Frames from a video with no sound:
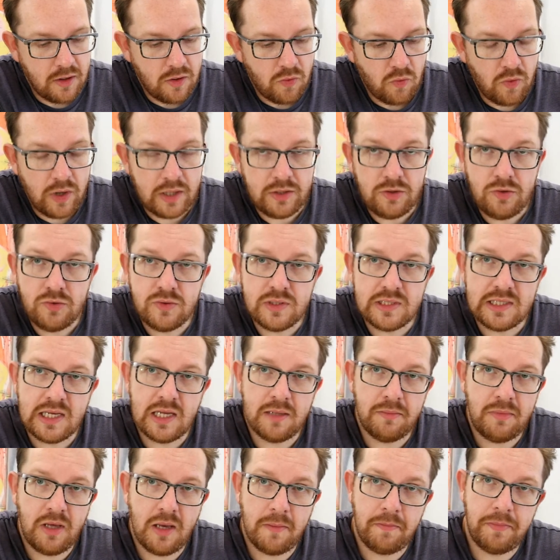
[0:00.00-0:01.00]
when you
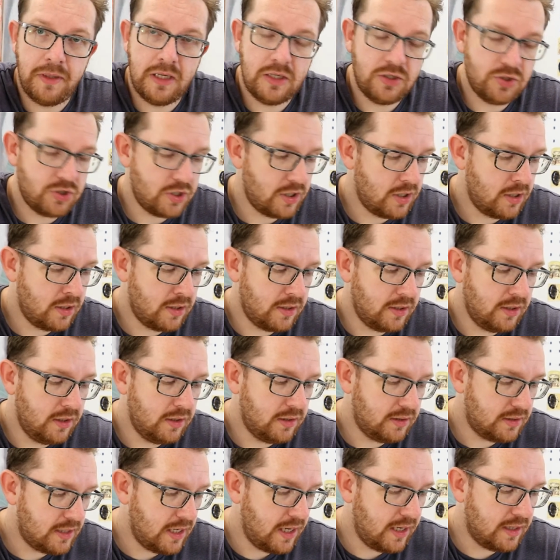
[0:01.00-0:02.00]
send me a picture,
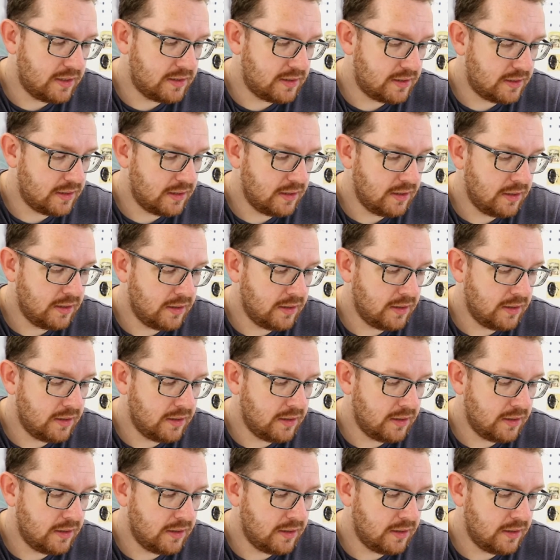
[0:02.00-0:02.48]
it takes